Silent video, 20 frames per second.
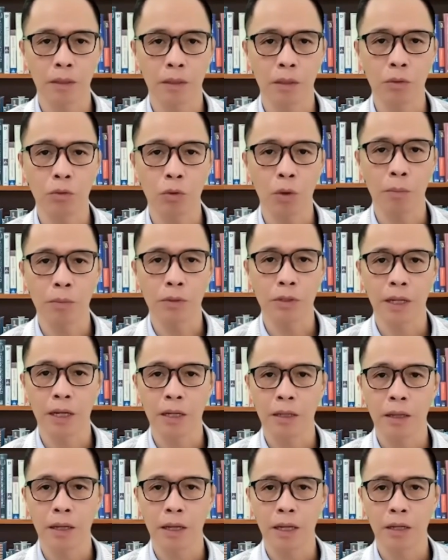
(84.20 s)
Trump
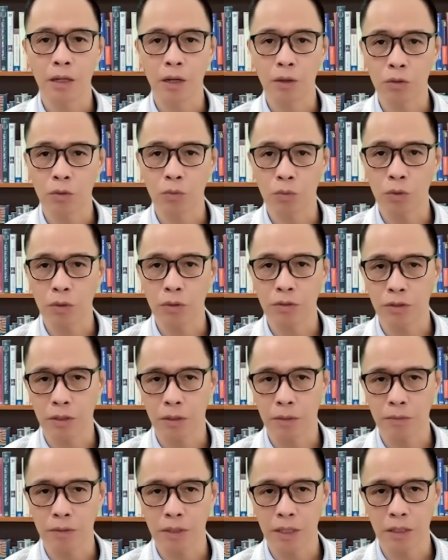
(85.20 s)
said, in other words,
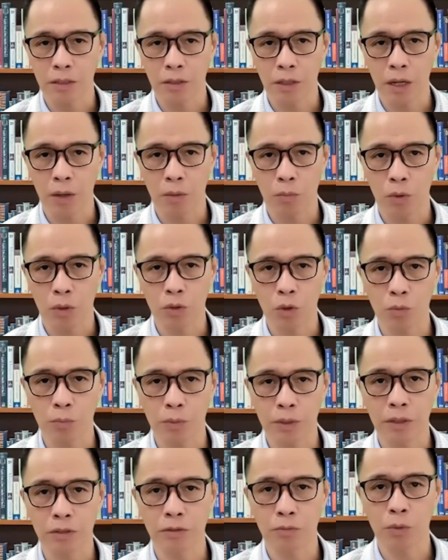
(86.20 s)
Vietnam will
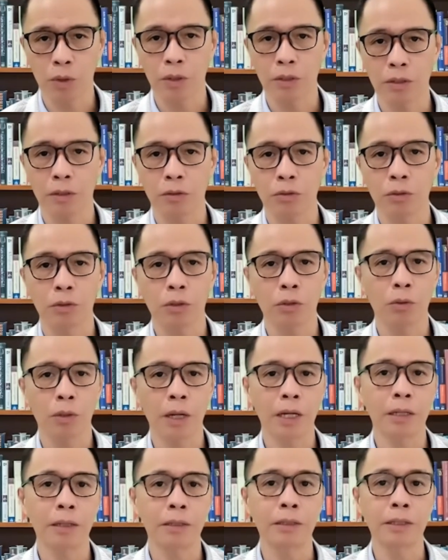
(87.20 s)
open its market to the
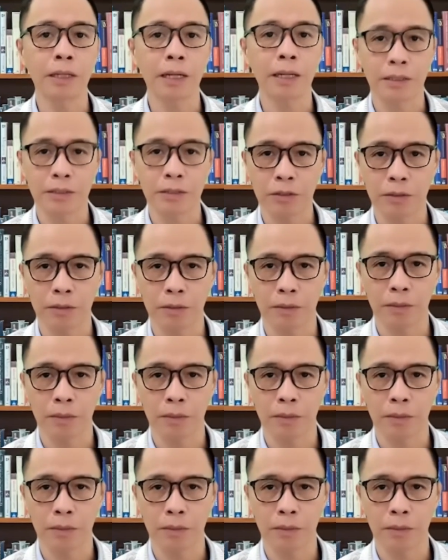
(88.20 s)
United States.